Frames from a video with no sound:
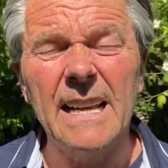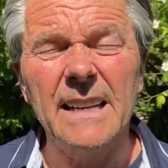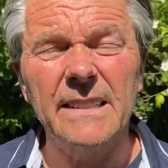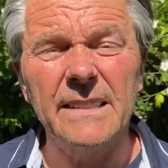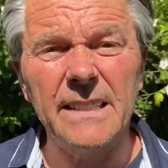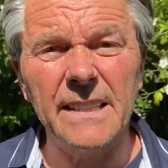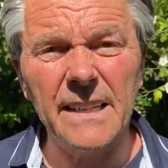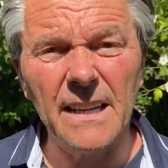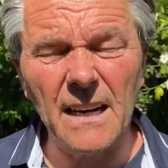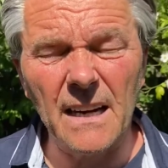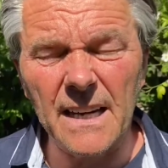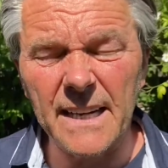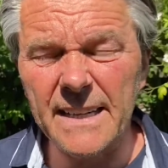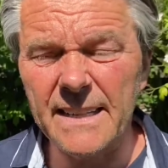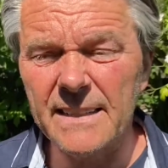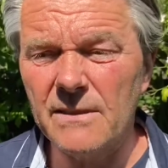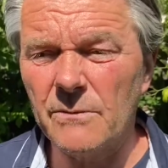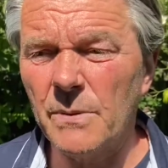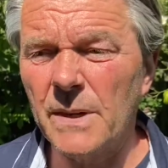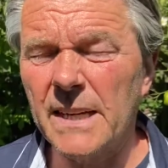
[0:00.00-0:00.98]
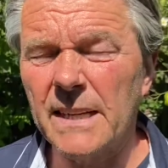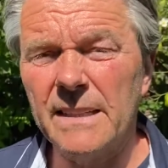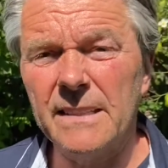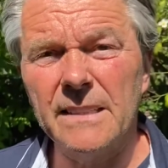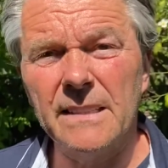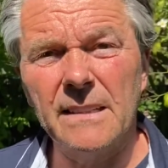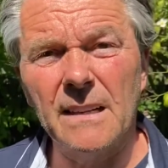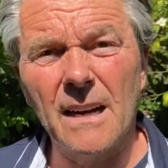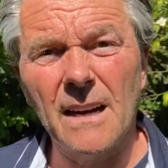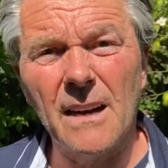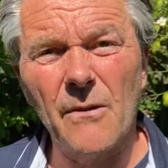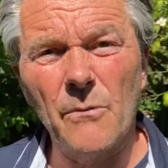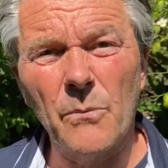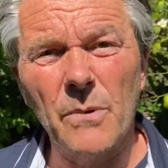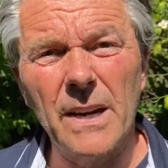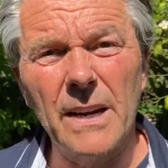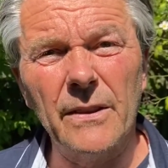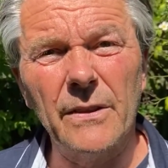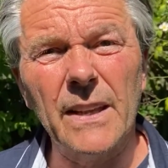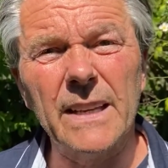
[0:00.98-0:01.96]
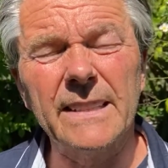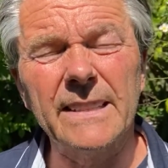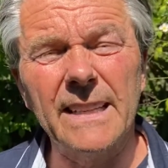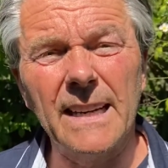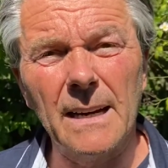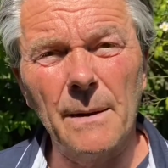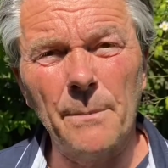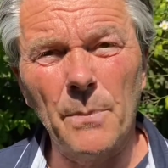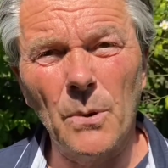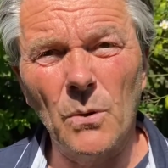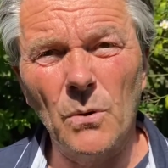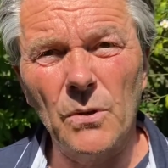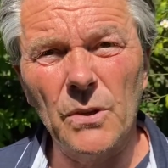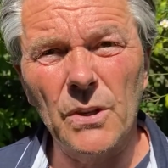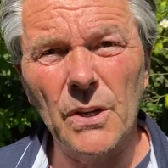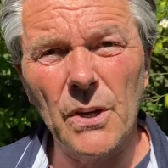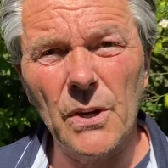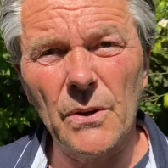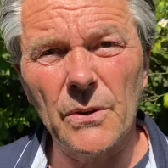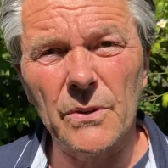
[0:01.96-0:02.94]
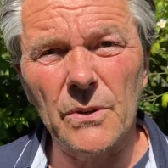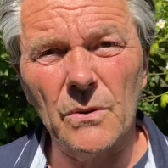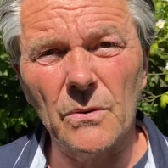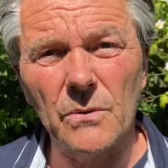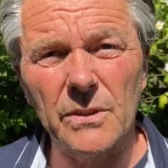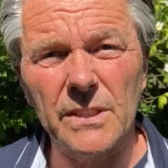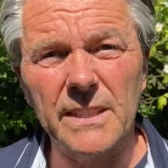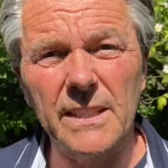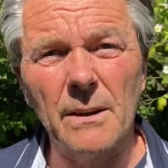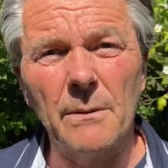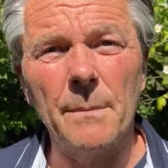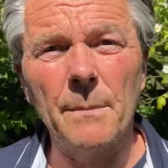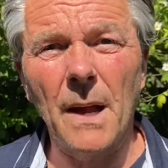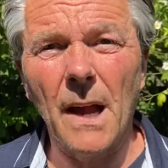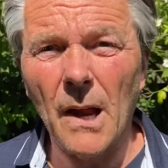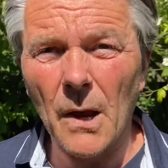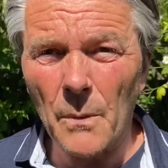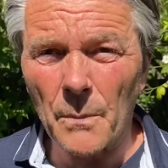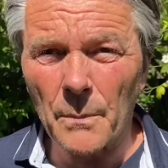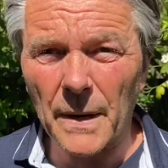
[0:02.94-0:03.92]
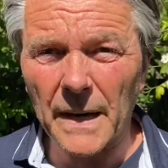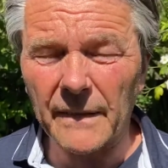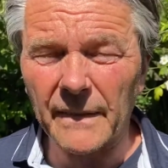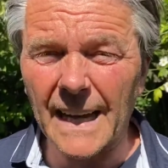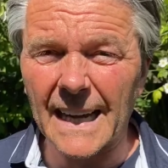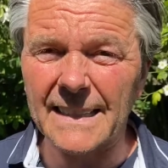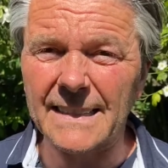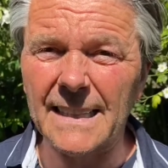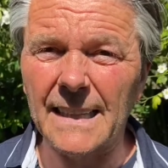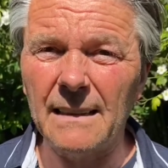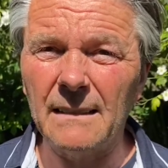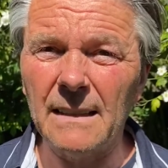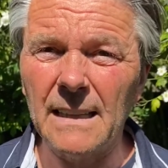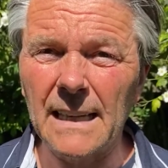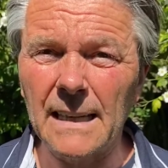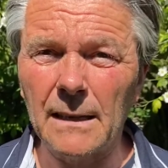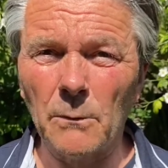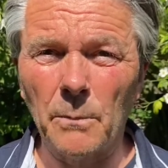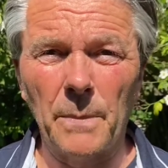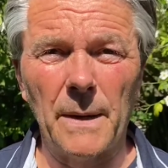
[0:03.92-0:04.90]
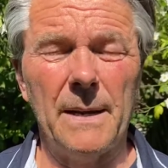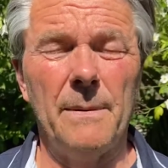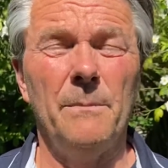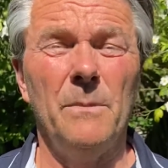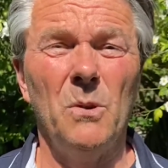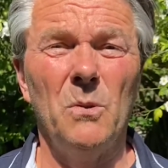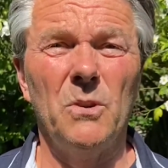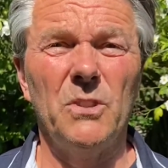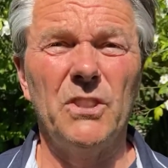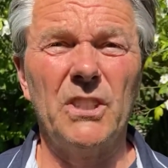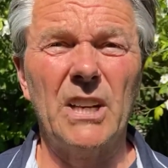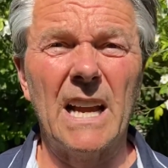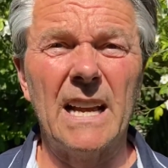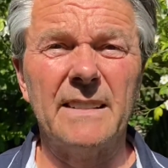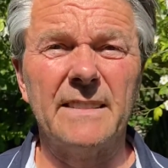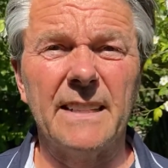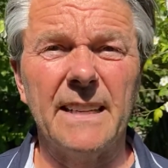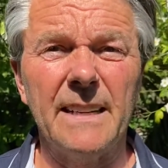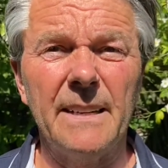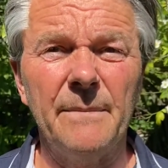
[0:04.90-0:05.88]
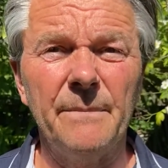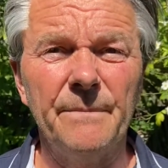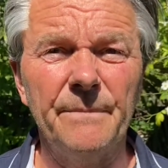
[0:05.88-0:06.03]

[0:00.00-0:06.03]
Tonight, we're going to start with Singapore noodles, so I'm hoping that's a little bit more jazzy.